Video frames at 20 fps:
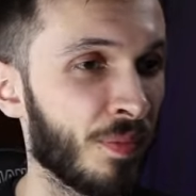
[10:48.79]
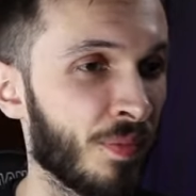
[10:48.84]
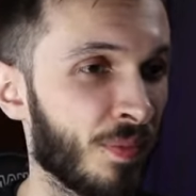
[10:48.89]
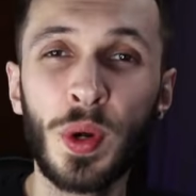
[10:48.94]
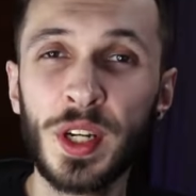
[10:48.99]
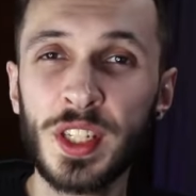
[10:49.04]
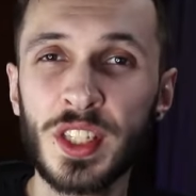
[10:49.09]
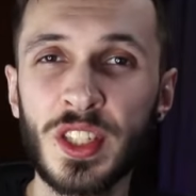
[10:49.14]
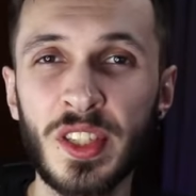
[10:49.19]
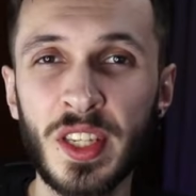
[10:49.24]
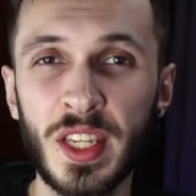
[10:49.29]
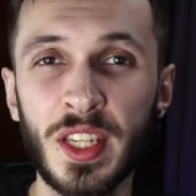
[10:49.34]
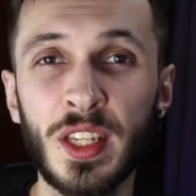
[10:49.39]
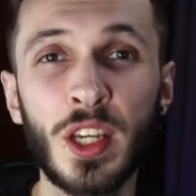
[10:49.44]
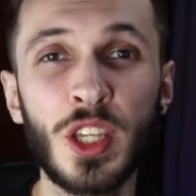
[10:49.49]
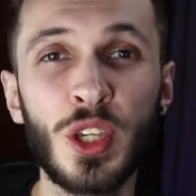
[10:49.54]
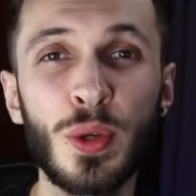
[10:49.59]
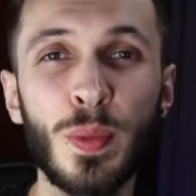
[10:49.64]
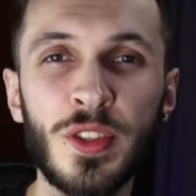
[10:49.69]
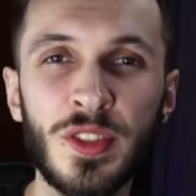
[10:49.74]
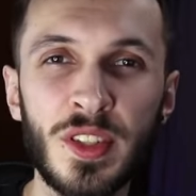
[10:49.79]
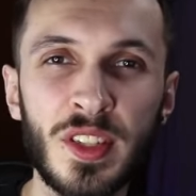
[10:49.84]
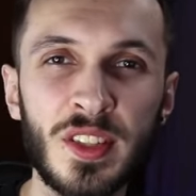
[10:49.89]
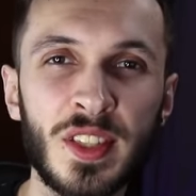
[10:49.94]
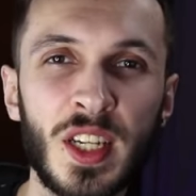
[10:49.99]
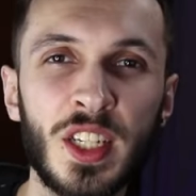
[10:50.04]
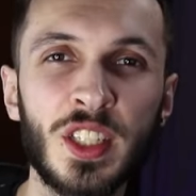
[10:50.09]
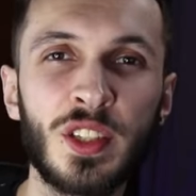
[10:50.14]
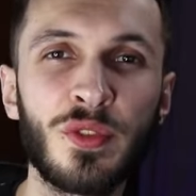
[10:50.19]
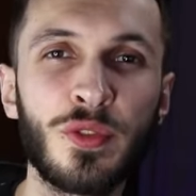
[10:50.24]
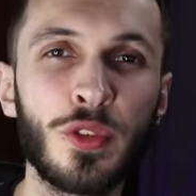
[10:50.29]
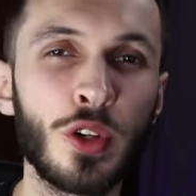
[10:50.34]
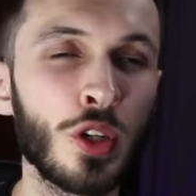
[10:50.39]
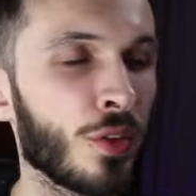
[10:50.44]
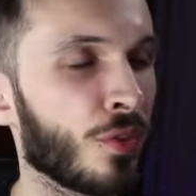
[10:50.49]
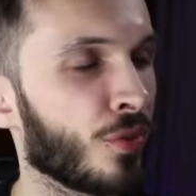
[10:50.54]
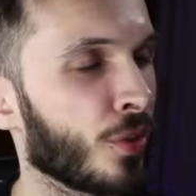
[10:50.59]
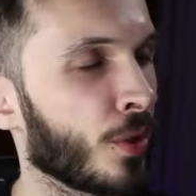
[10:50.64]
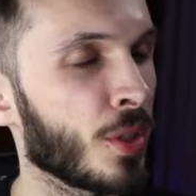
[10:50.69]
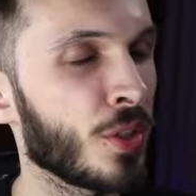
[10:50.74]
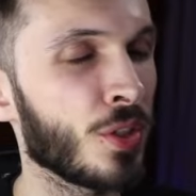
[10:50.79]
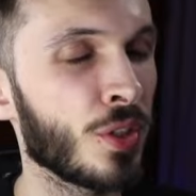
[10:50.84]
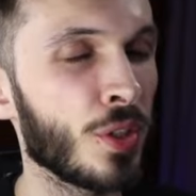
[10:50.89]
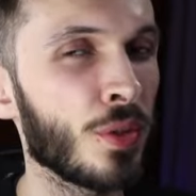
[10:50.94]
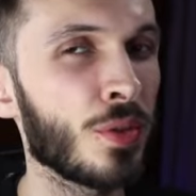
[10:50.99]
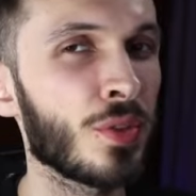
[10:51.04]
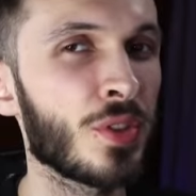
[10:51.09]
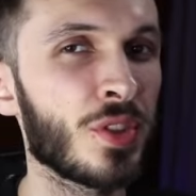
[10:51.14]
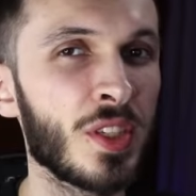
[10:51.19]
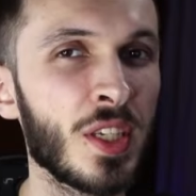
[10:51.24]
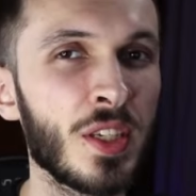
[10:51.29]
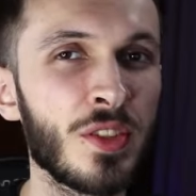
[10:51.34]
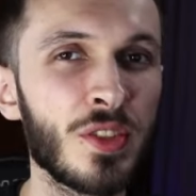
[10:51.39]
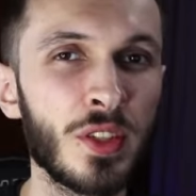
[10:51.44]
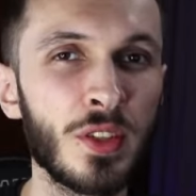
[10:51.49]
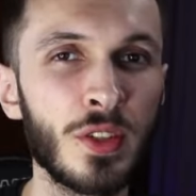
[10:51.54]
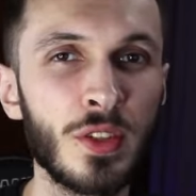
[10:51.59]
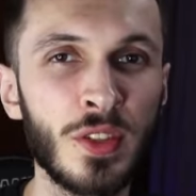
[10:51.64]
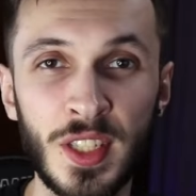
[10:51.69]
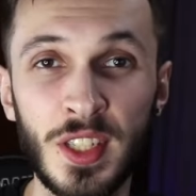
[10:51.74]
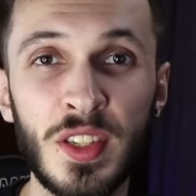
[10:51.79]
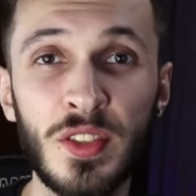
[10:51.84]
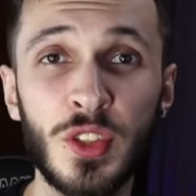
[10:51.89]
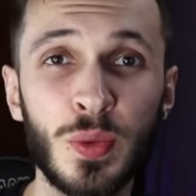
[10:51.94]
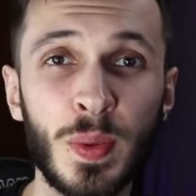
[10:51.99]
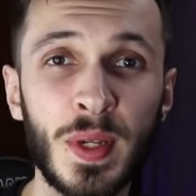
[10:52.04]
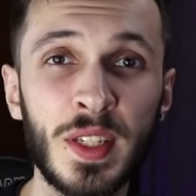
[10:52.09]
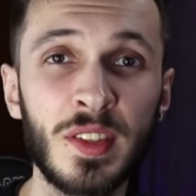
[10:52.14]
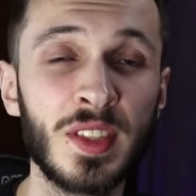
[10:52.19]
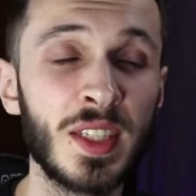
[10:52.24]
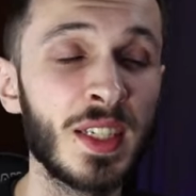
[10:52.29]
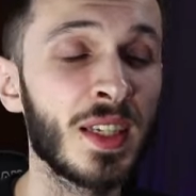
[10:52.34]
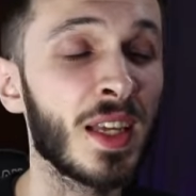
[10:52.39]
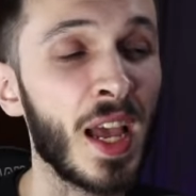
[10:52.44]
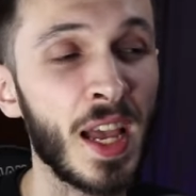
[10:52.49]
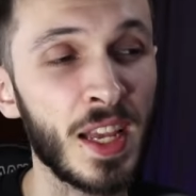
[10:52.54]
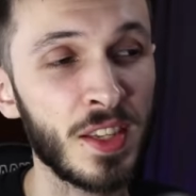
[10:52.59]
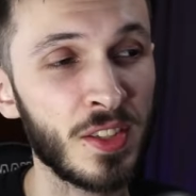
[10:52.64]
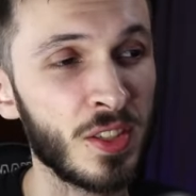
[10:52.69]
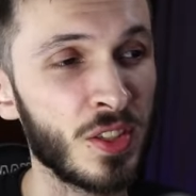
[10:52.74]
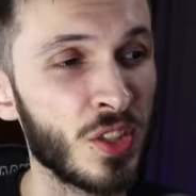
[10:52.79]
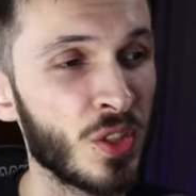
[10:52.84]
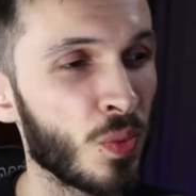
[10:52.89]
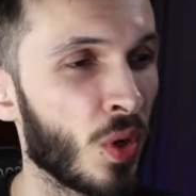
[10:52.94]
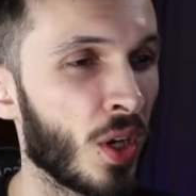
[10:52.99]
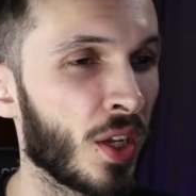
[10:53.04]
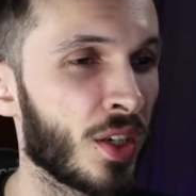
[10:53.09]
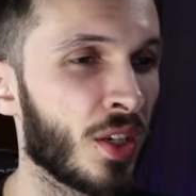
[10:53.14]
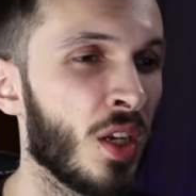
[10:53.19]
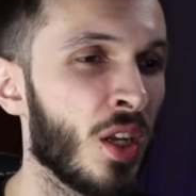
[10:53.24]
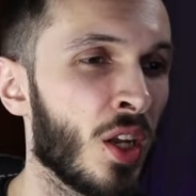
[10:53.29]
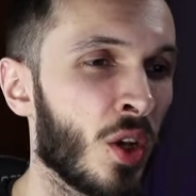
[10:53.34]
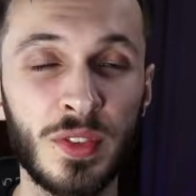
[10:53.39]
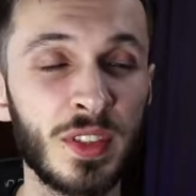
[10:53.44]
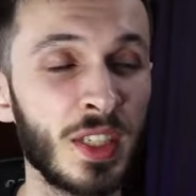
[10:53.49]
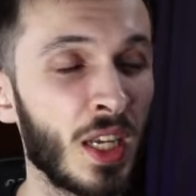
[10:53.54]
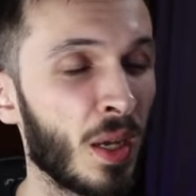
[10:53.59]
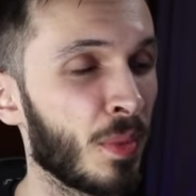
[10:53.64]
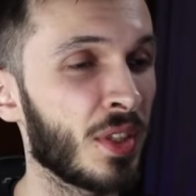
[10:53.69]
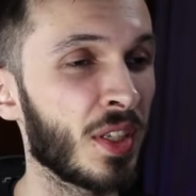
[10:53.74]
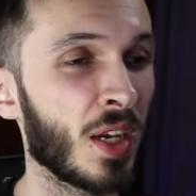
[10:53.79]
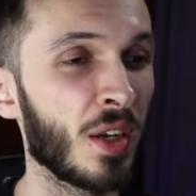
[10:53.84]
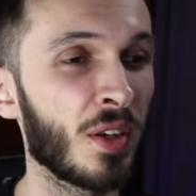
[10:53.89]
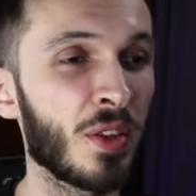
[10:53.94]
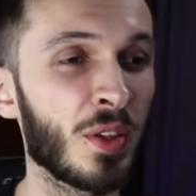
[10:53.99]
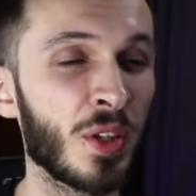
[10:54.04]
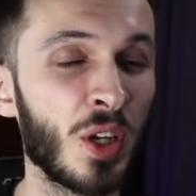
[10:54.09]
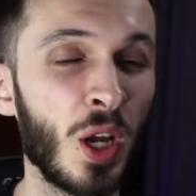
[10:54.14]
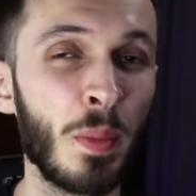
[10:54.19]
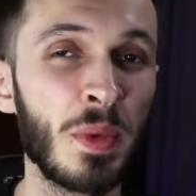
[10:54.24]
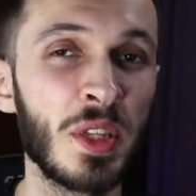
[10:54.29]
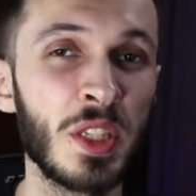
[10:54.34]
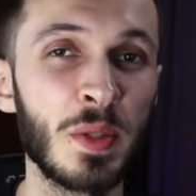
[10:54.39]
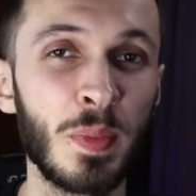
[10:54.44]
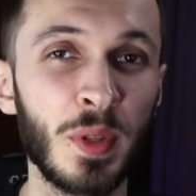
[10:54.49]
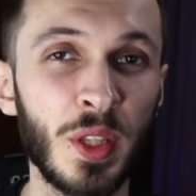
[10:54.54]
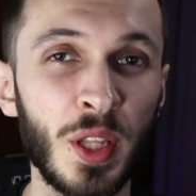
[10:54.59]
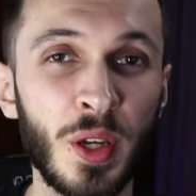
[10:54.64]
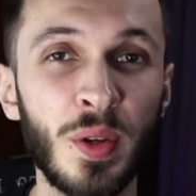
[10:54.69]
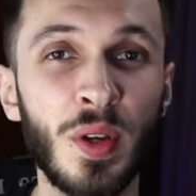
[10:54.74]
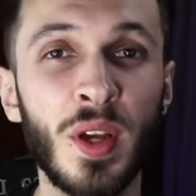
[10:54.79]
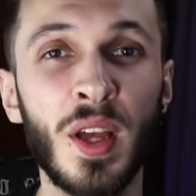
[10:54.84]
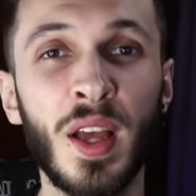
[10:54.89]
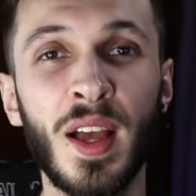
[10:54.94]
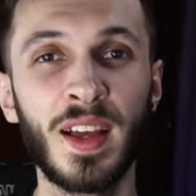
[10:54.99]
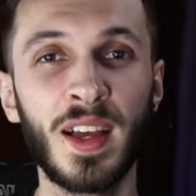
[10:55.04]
Which skin are you most excited for from the new season, season 20, Essence 1? Tell me down in the comments below.